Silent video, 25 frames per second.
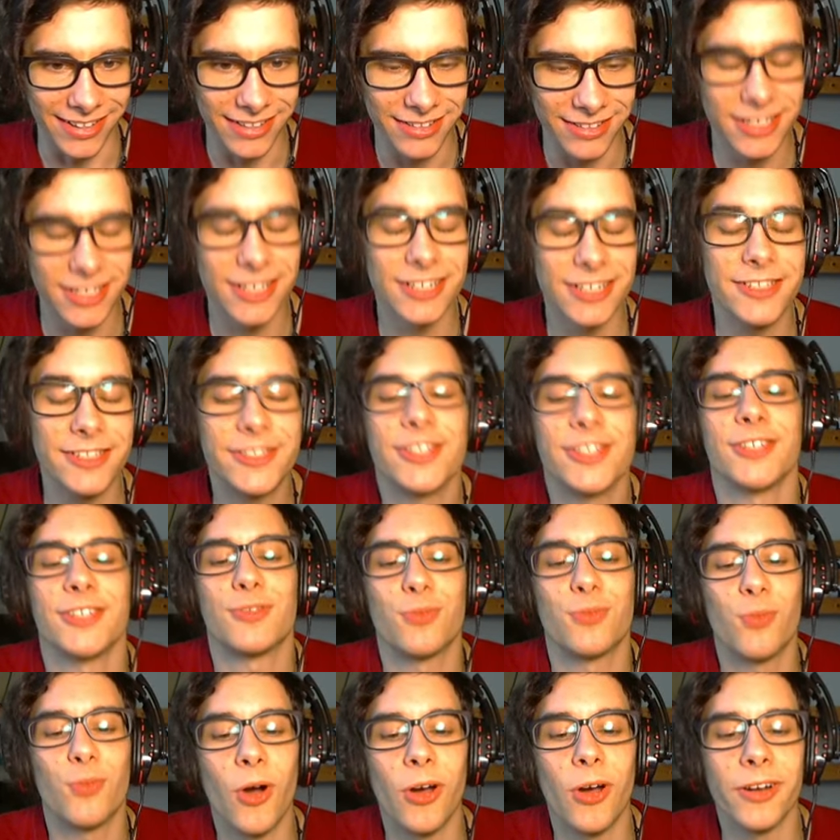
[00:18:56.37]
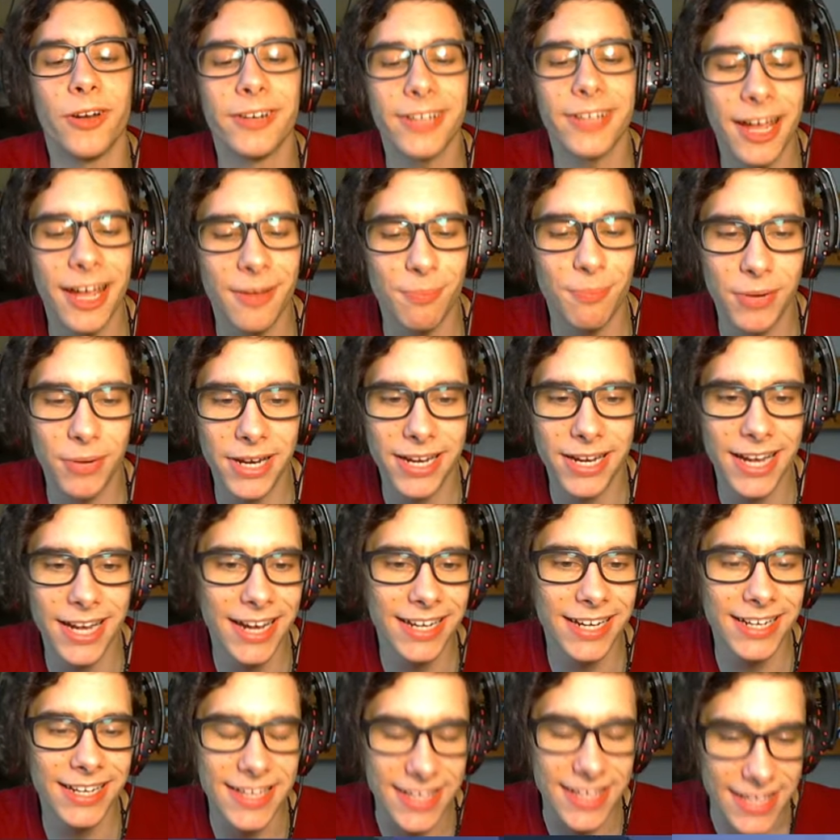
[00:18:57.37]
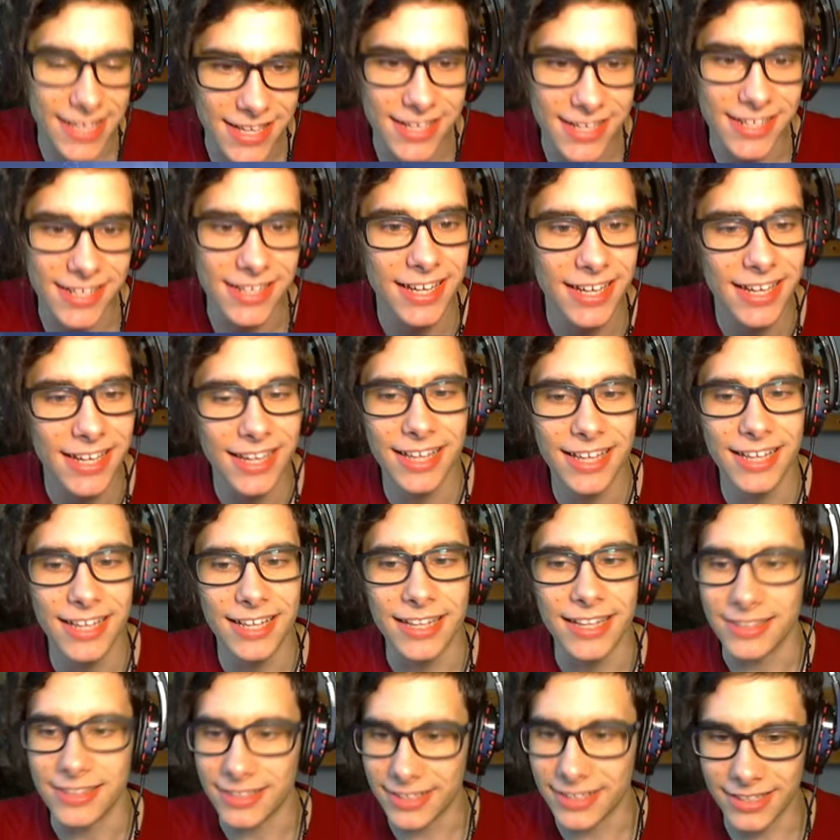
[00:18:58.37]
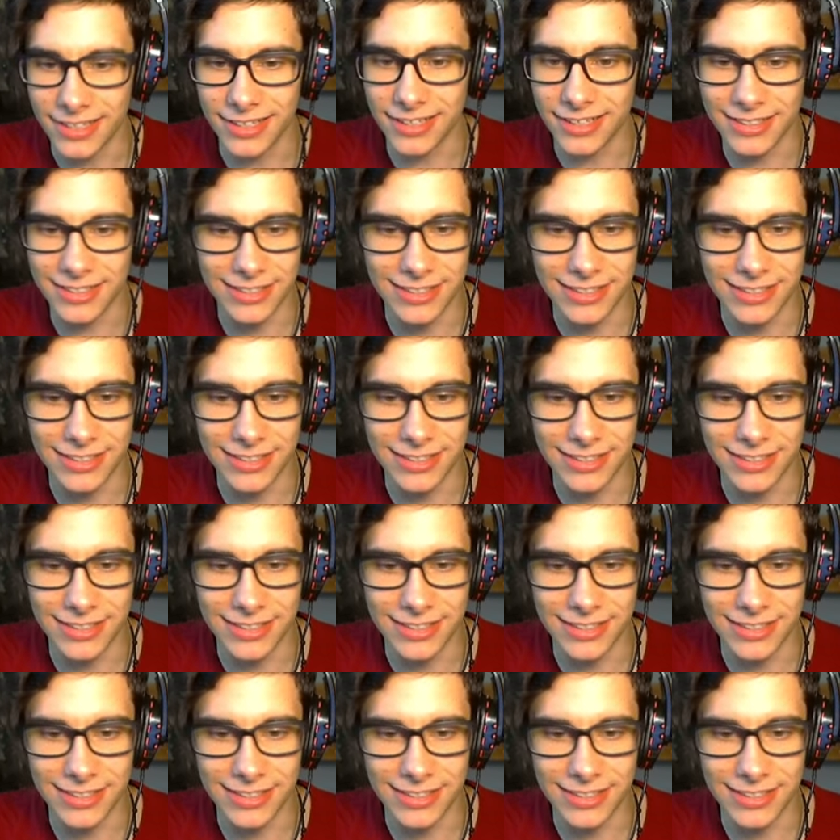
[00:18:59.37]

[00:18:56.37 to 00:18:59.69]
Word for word: There's just one gameplay and he, the